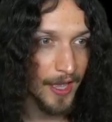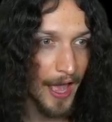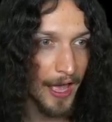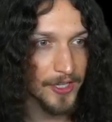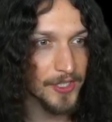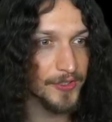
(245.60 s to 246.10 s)

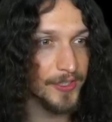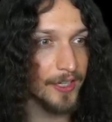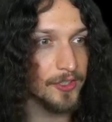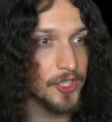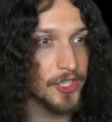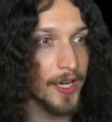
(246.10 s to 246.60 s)
actually
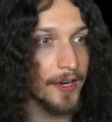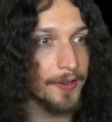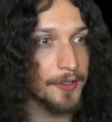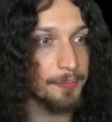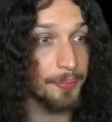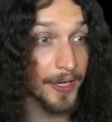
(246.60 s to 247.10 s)
got
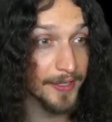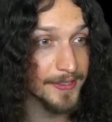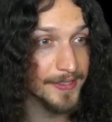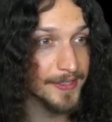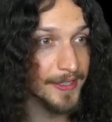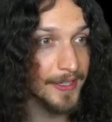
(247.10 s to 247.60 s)
shared,
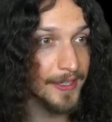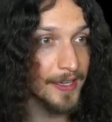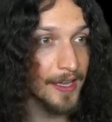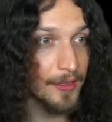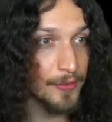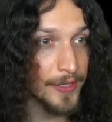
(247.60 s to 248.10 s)
but
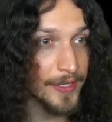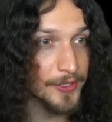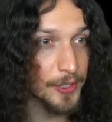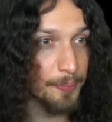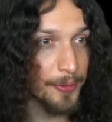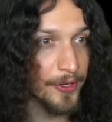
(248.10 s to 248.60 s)

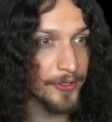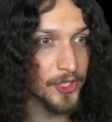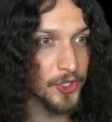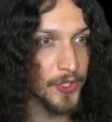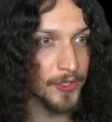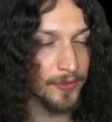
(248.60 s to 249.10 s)
these appear to
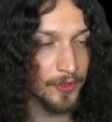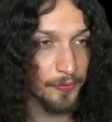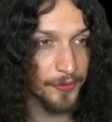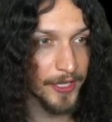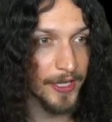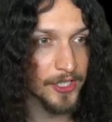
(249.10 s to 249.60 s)
trigger the
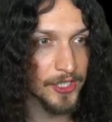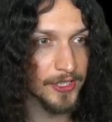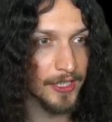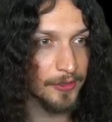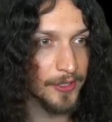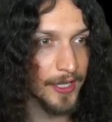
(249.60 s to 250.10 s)
notification
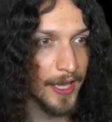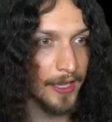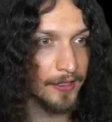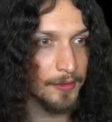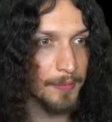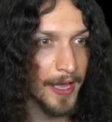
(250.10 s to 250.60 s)
at the
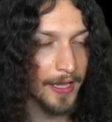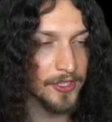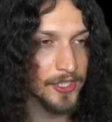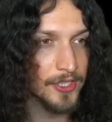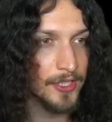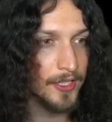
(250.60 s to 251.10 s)
end of the
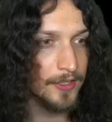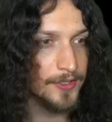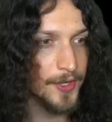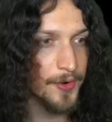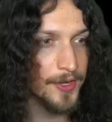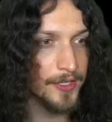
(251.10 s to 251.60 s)
match
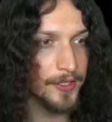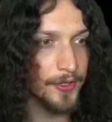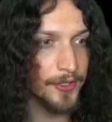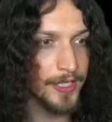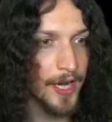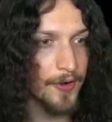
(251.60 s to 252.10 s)
during
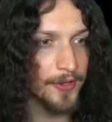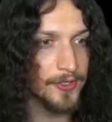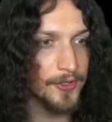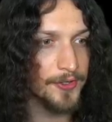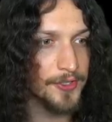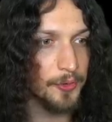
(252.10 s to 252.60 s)
your
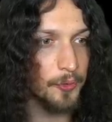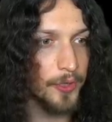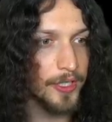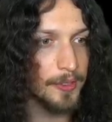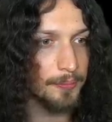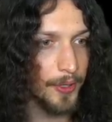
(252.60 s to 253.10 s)
character's winning